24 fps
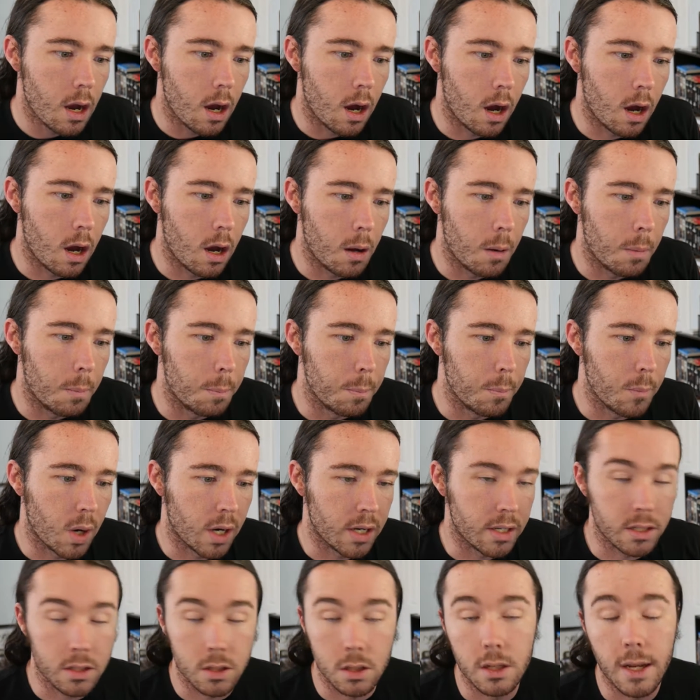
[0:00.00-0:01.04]

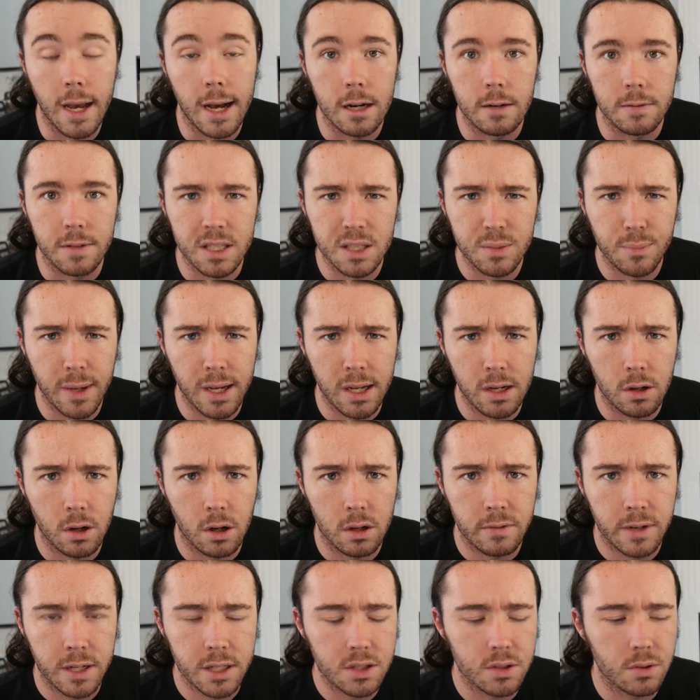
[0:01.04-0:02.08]
and kind of expand
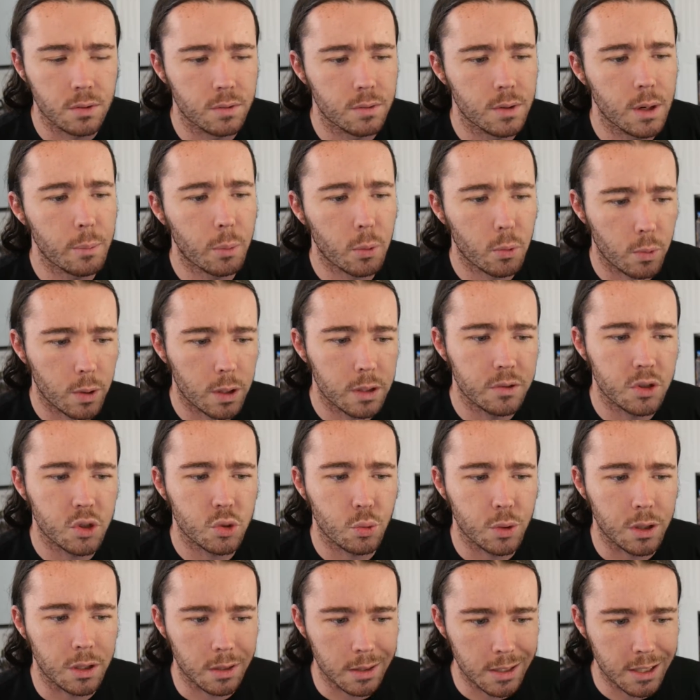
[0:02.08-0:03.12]
on, right? So number one, just
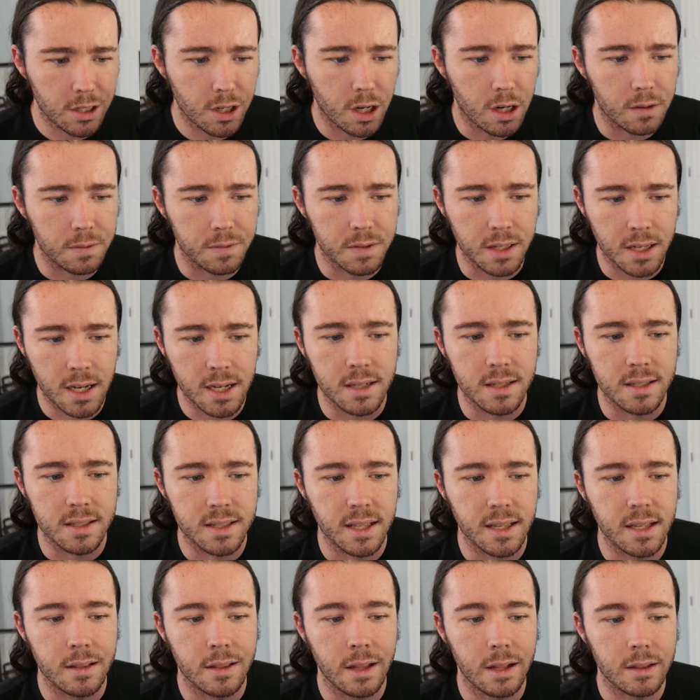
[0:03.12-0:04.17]
want to lead off and kind of
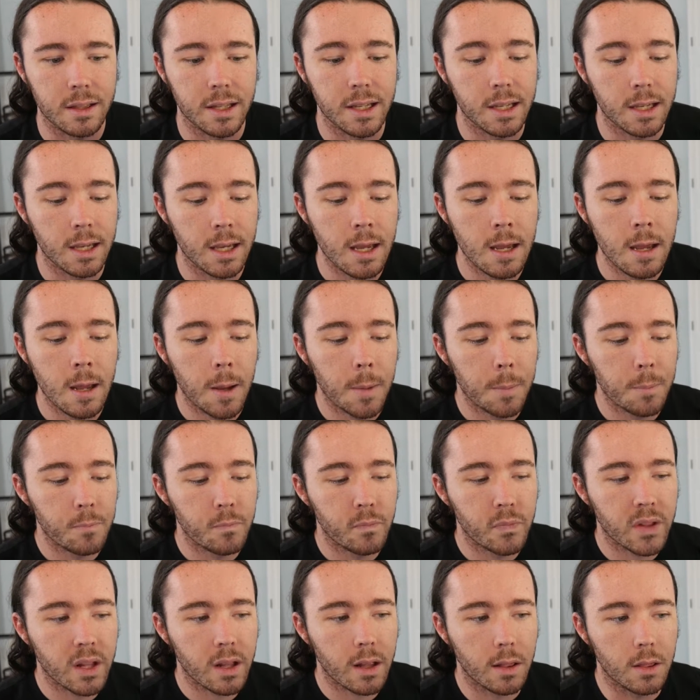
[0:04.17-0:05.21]
say that, like,
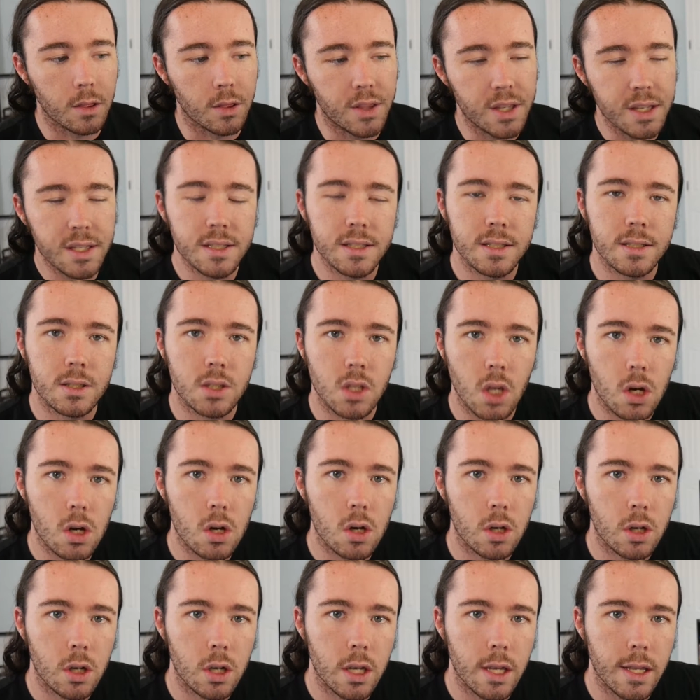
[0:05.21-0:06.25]
this
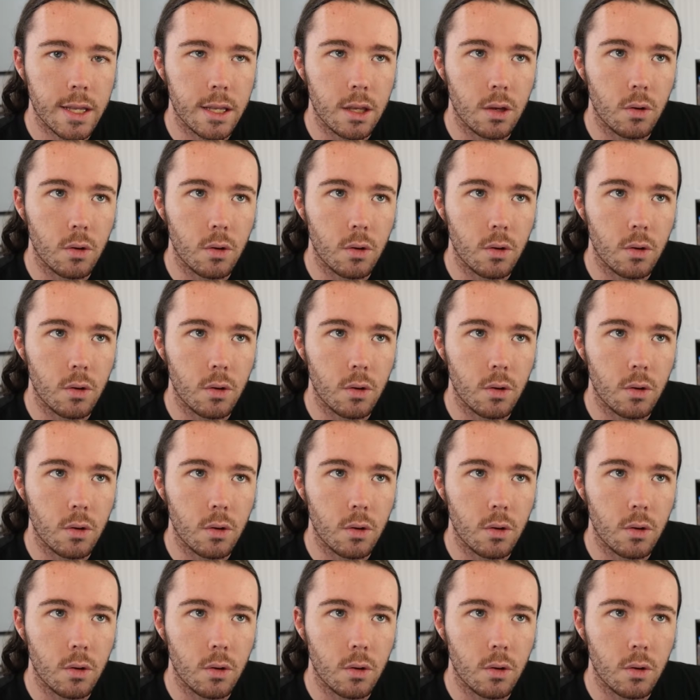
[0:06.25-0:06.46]
song,